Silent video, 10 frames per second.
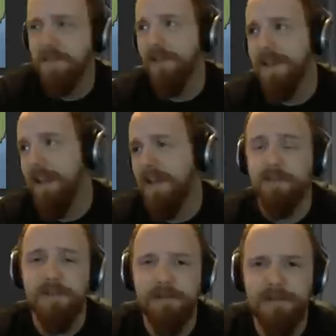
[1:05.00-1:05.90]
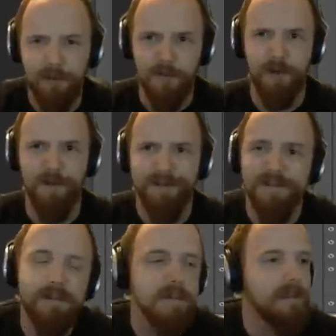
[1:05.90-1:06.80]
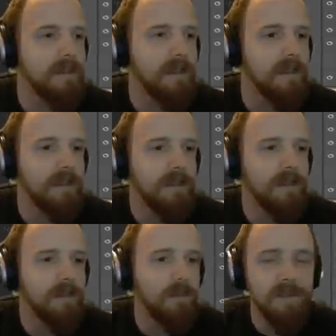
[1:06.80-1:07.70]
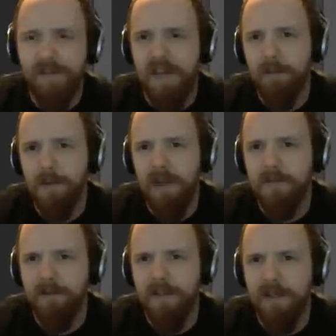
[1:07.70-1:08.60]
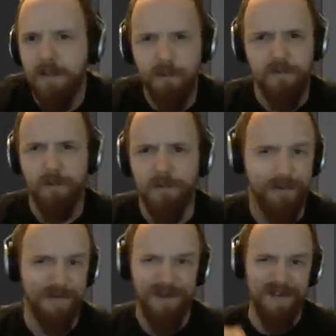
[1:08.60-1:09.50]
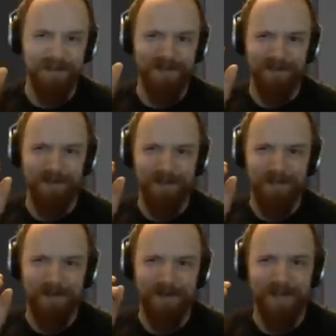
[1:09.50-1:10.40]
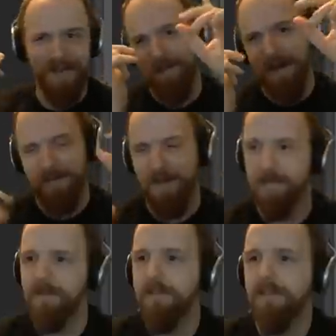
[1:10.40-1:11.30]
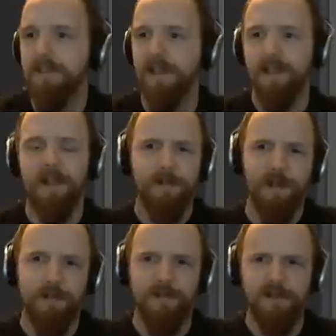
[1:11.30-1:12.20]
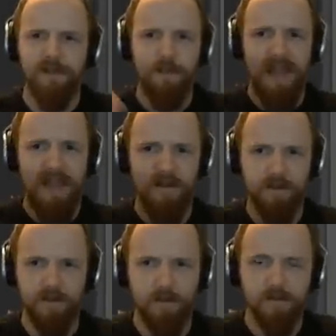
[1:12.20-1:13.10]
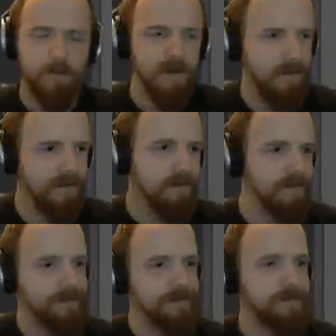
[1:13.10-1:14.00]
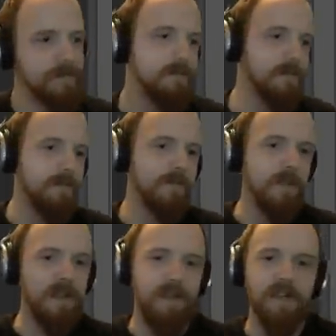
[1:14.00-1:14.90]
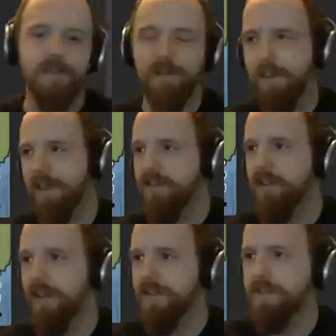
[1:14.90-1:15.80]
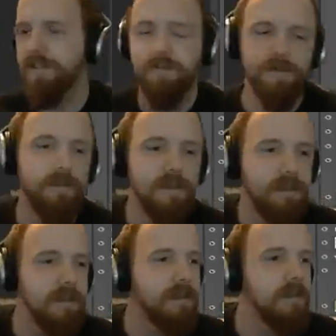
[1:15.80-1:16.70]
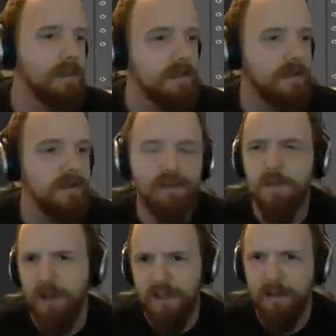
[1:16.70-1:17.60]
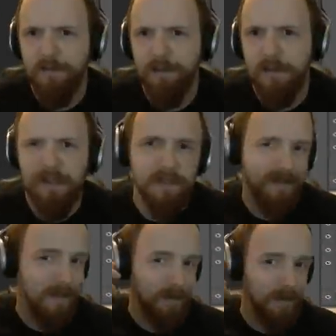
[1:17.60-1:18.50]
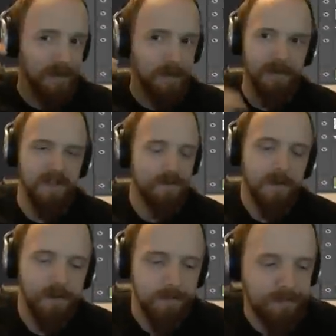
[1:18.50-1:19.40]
like that. It's all good. Once again, we have the YouTube Creator Studio music in the background. Uh, let me know if it's too loud or whatever, and I shall adjust, because it's quite loud for me because I'm wearing the old headphones.